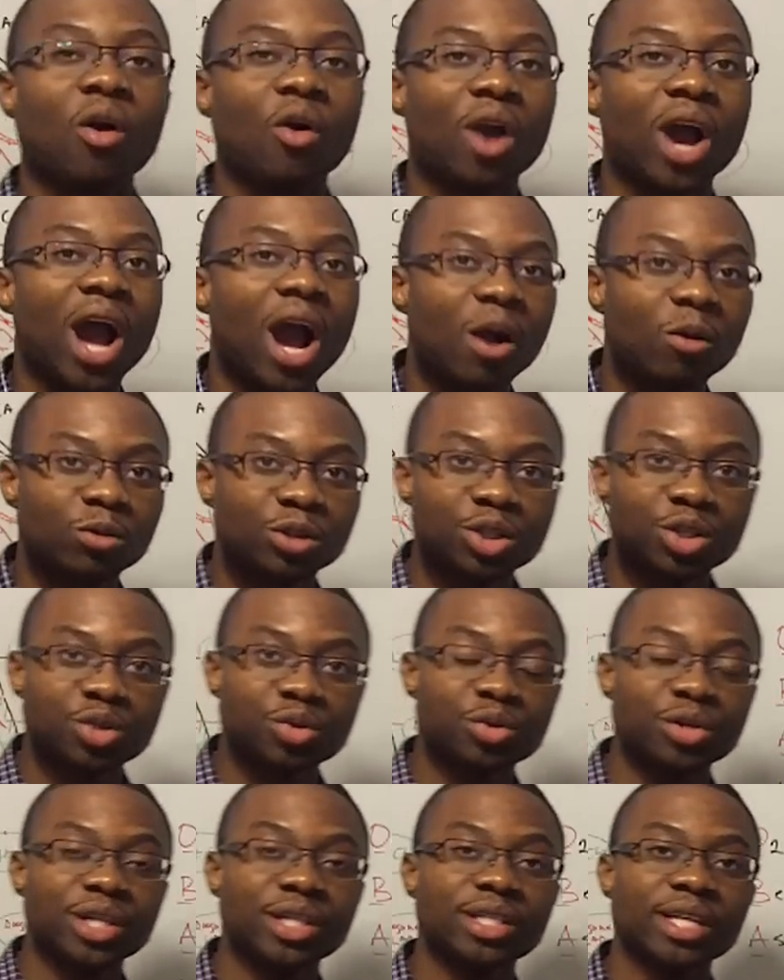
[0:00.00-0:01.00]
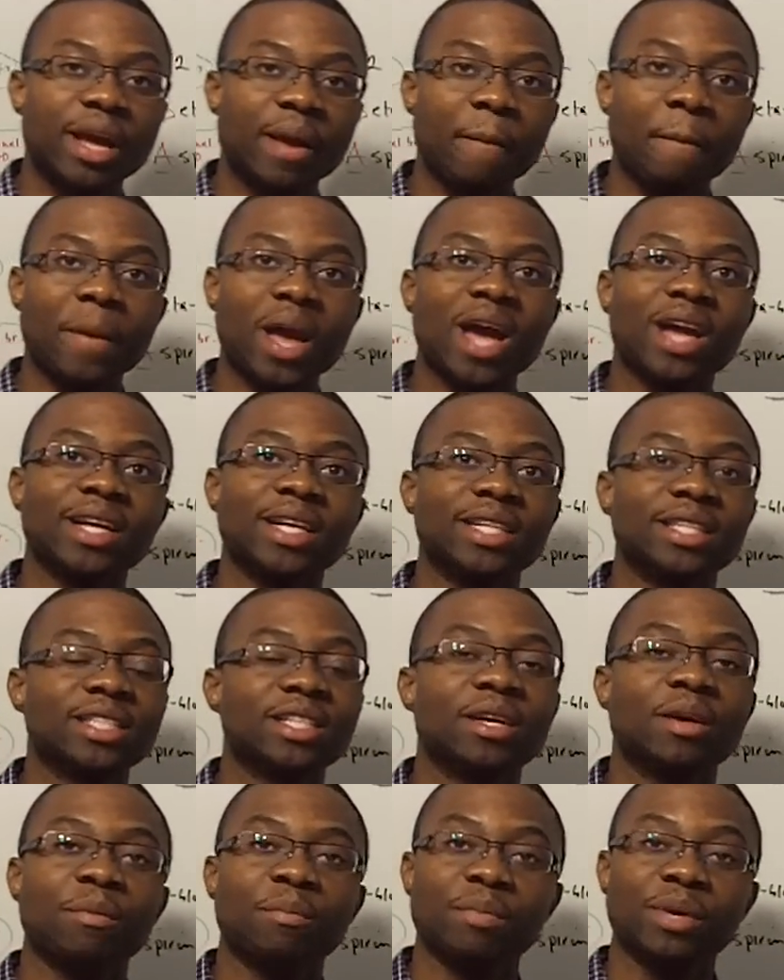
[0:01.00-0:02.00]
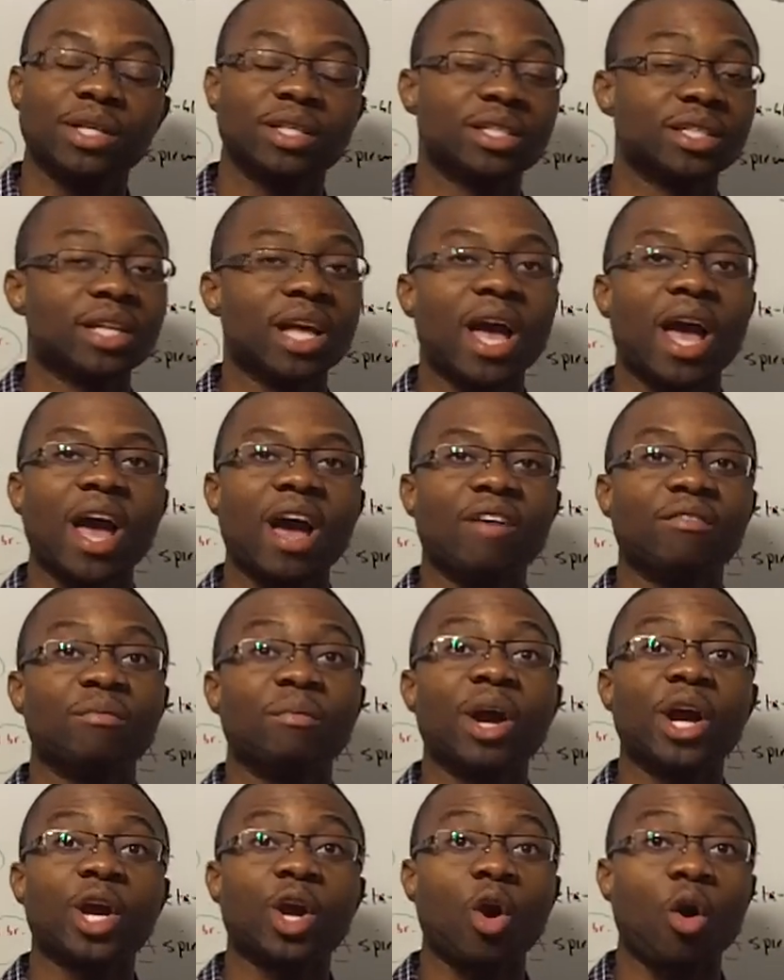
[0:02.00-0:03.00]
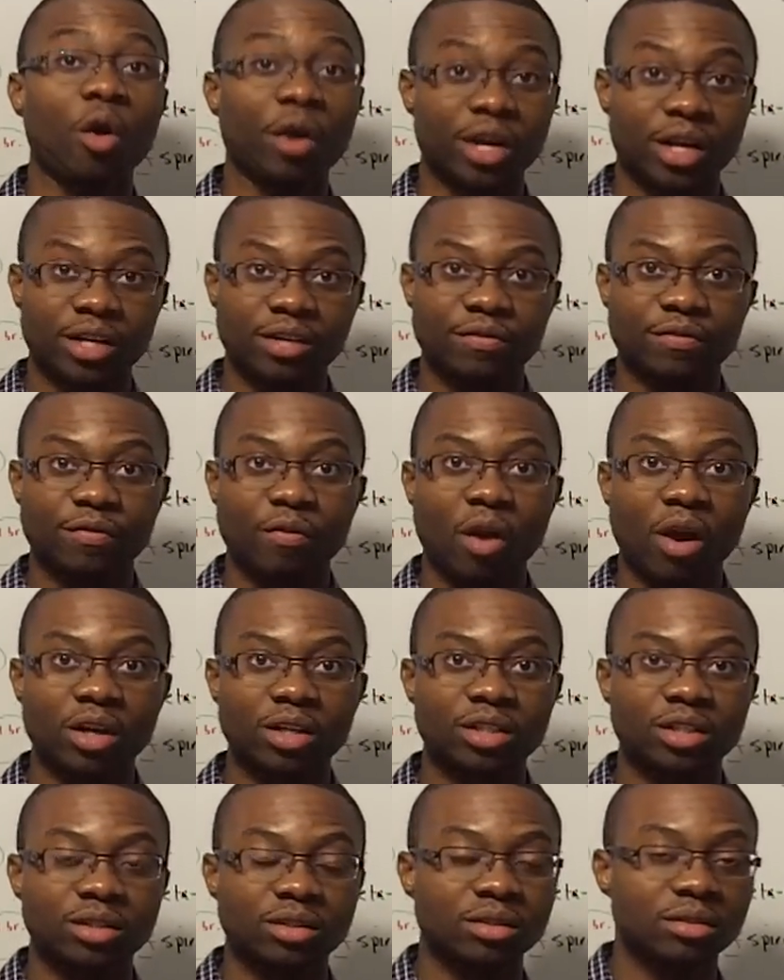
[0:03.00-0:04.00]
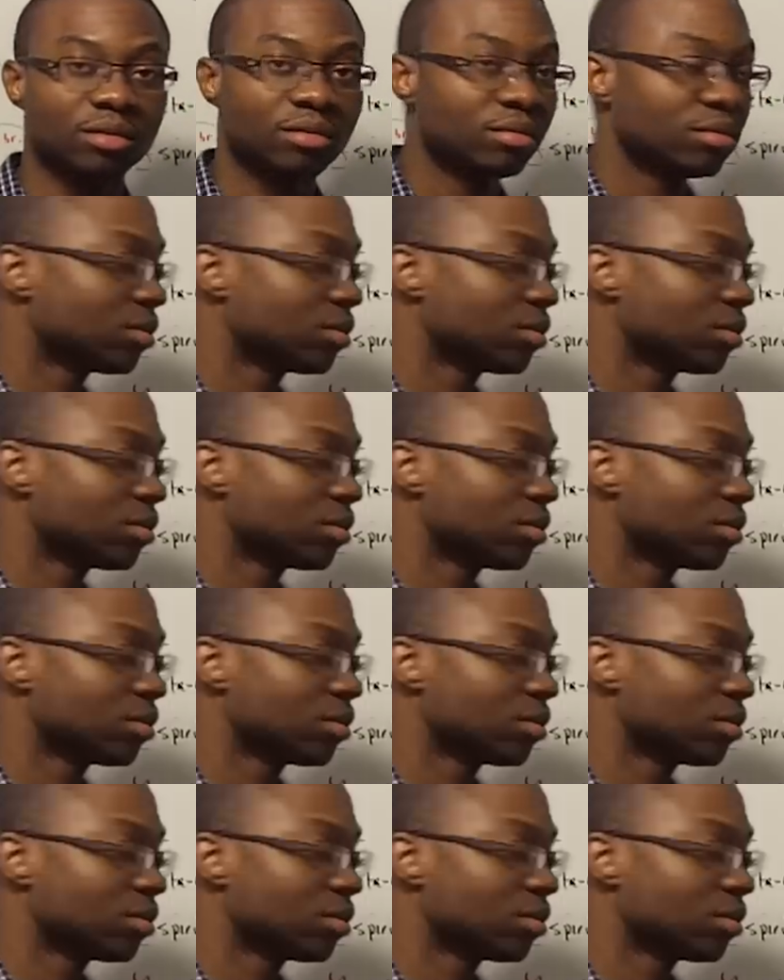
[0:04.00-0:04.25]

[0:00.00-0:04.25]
on how we treat and manage patients that have myocardial infarction.